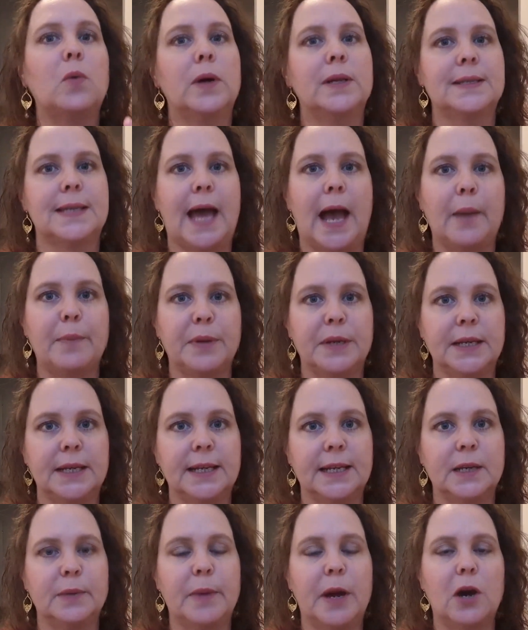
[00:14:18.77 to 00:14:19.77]
what's
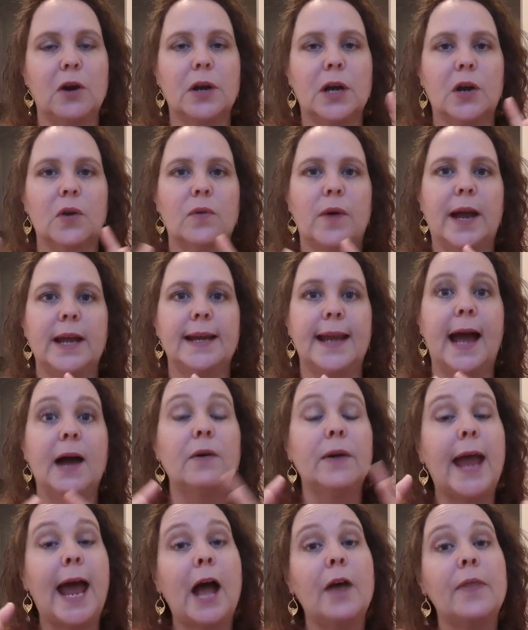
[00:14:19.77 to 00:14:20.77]
happening in America right
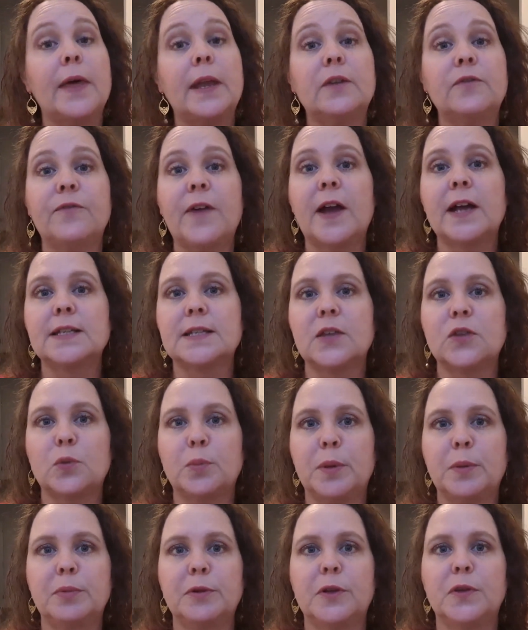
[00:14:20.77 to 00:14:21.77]
now and how that affects other
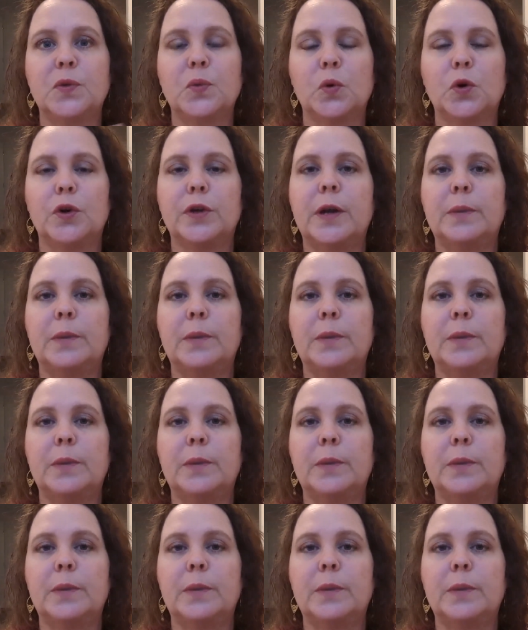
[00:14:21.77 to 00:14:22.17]
people in the world.